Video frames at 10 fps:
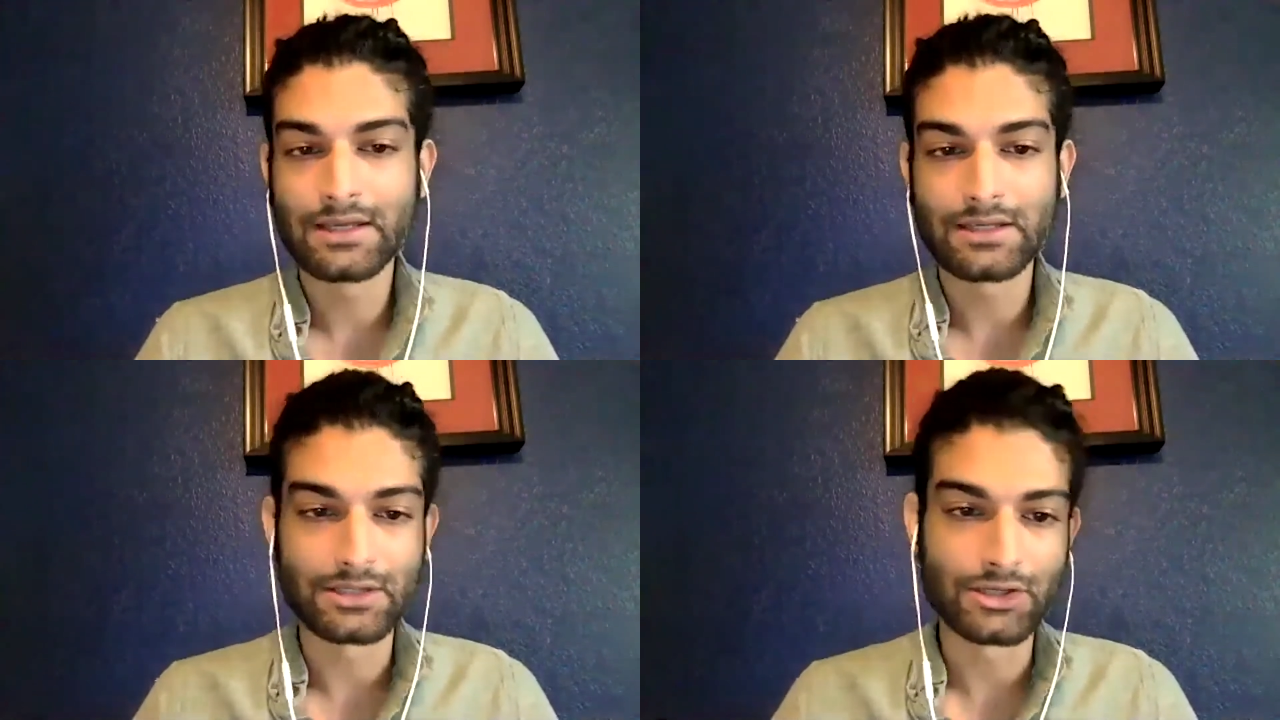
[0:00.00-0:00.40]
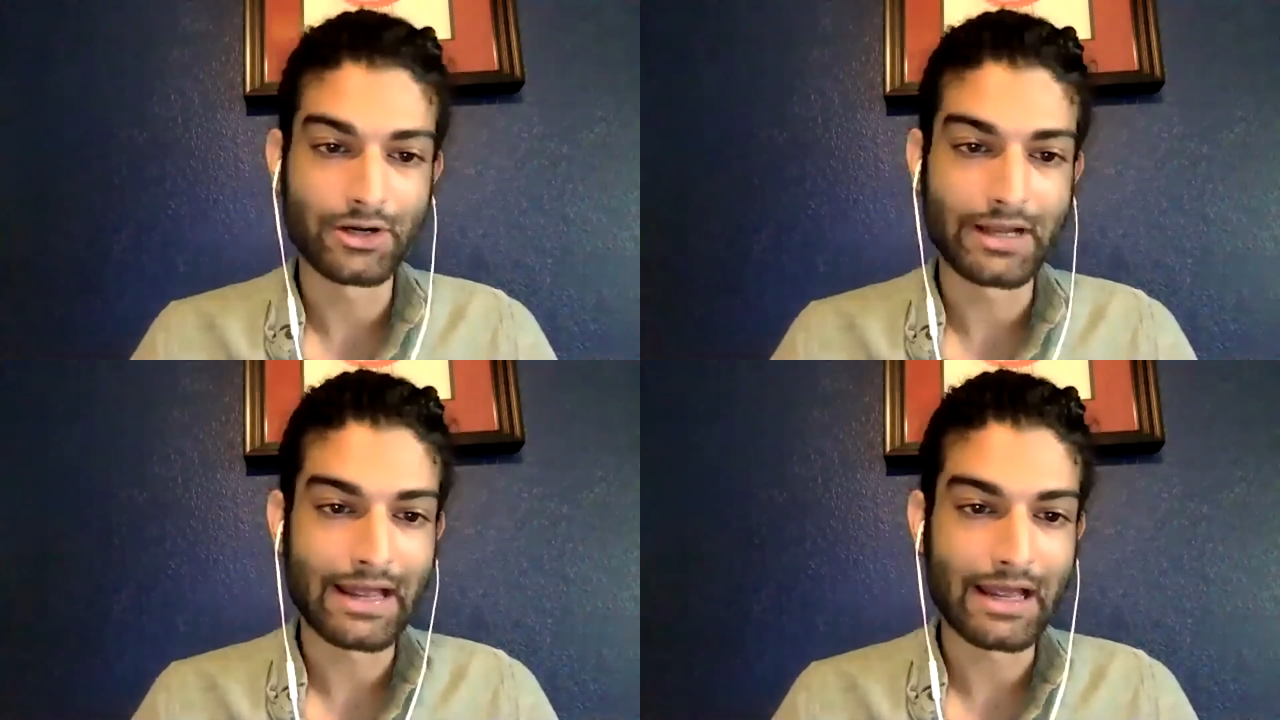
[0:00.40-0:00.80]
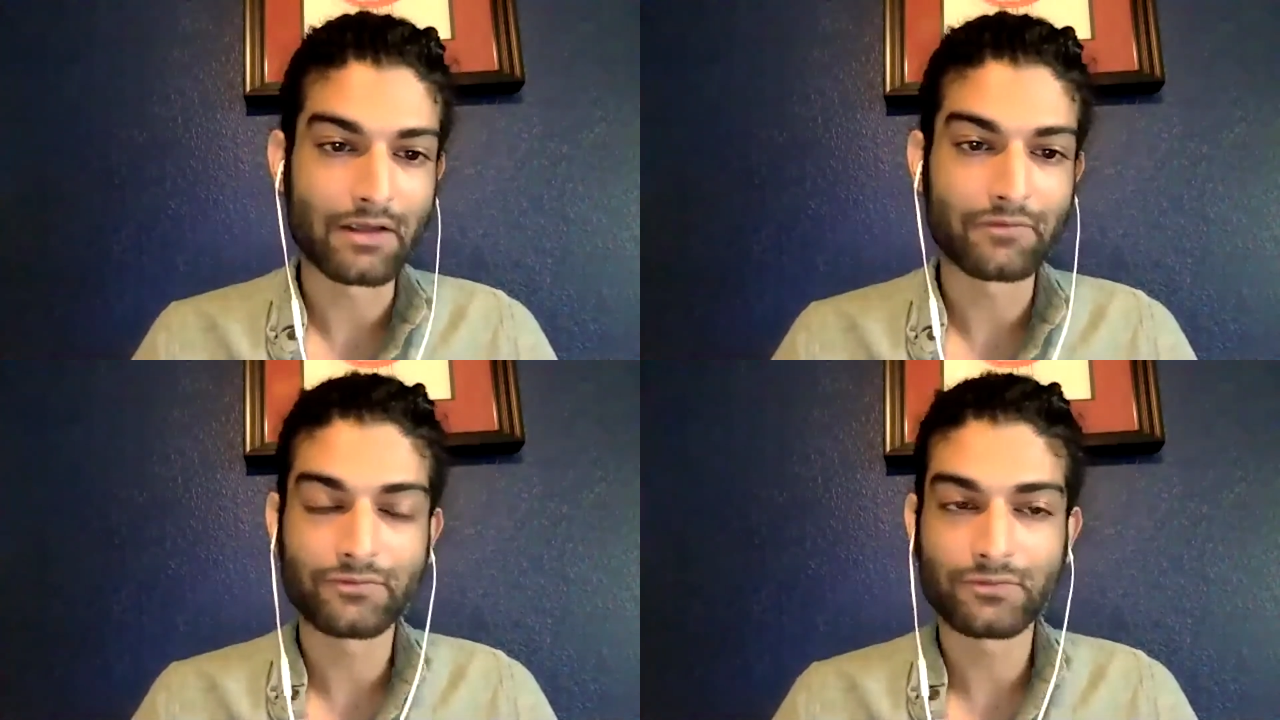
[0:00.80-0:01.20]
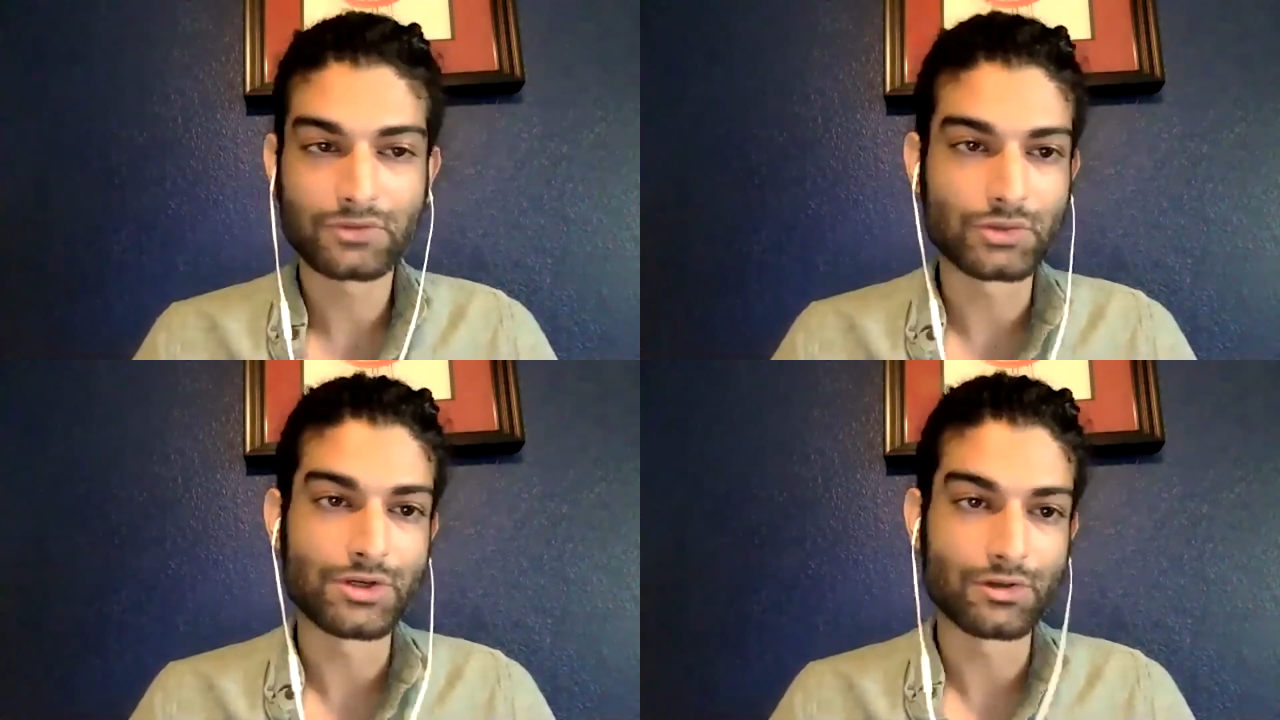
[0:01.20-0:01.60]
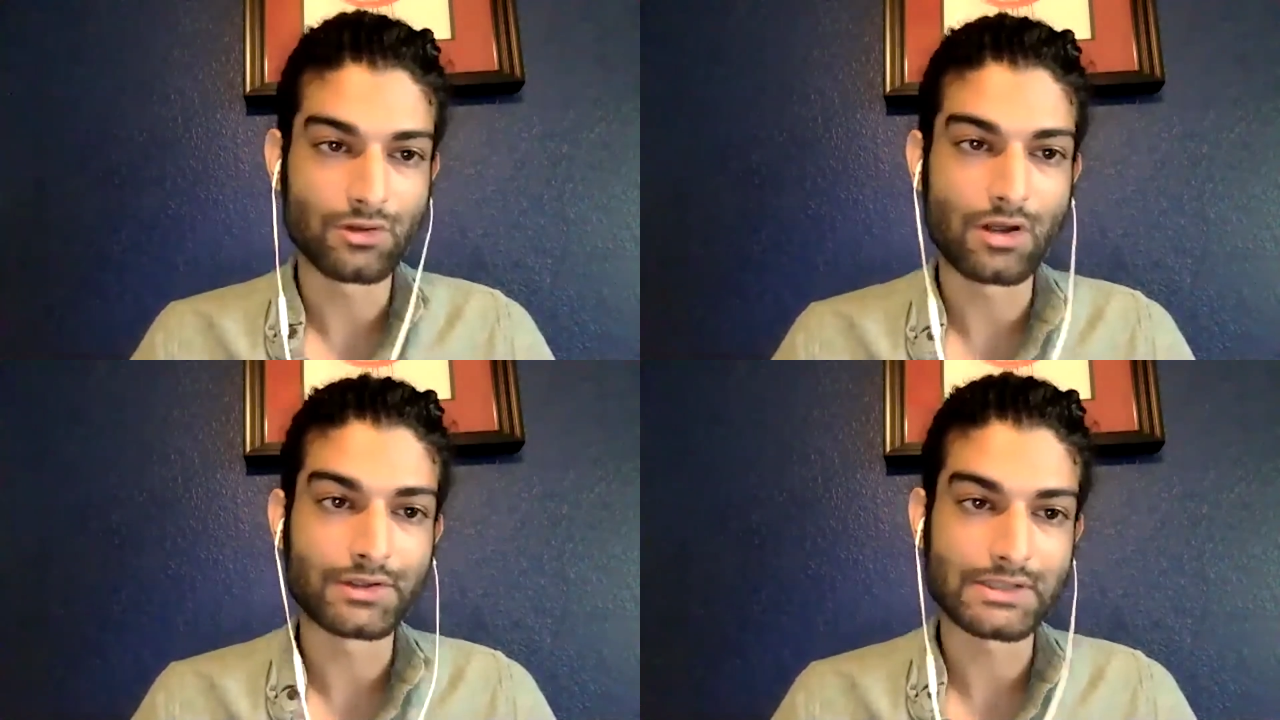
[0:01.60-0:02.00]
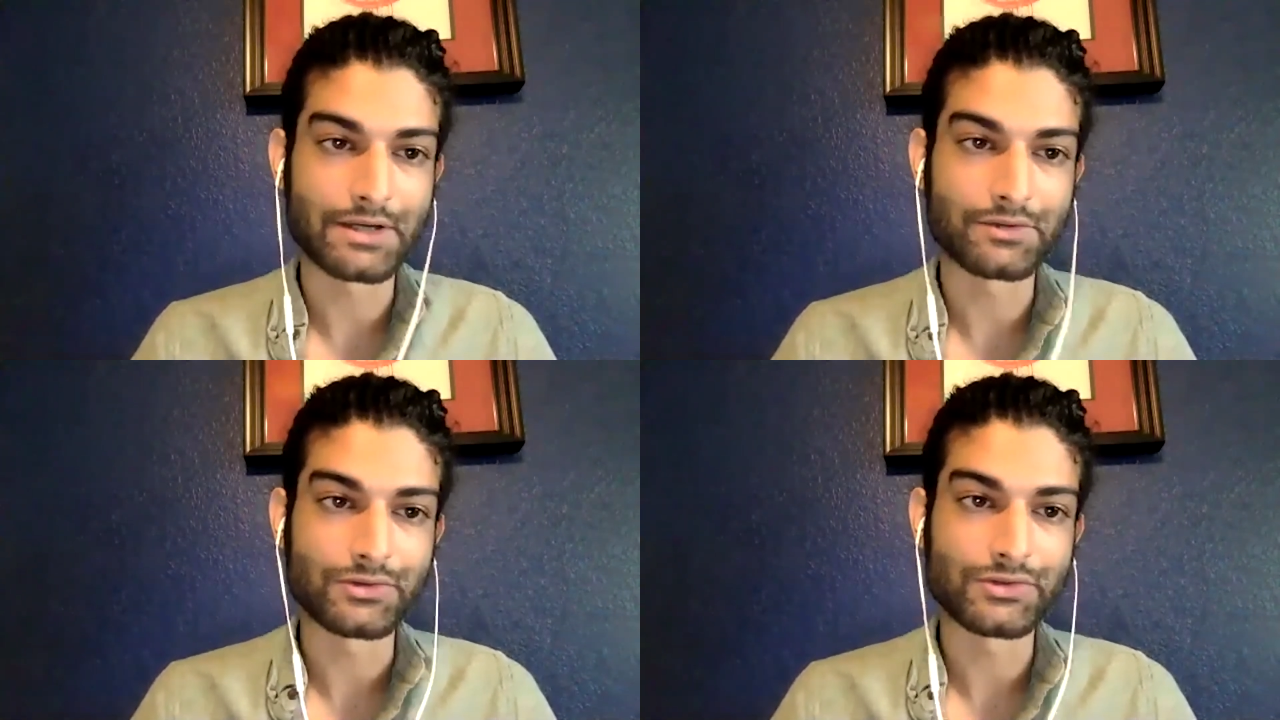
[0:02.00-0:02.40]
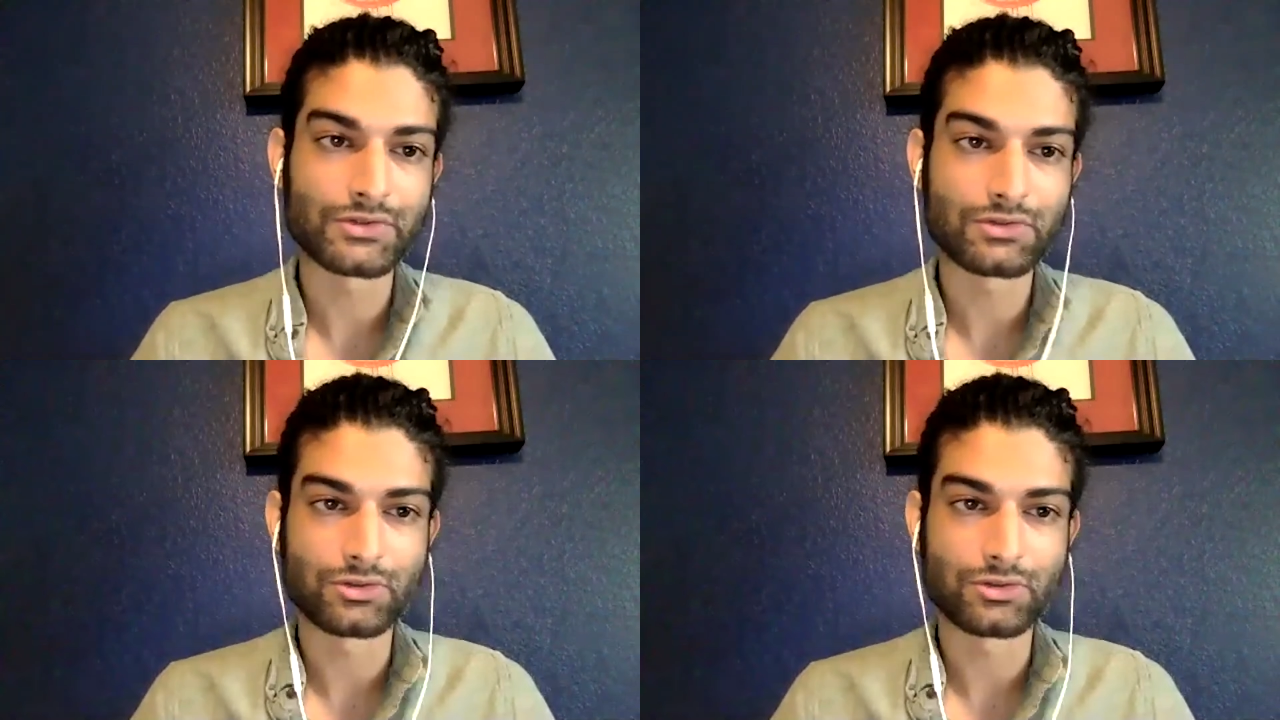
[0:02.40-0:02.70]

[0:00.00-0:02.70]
1.5 to 2-year-long cycles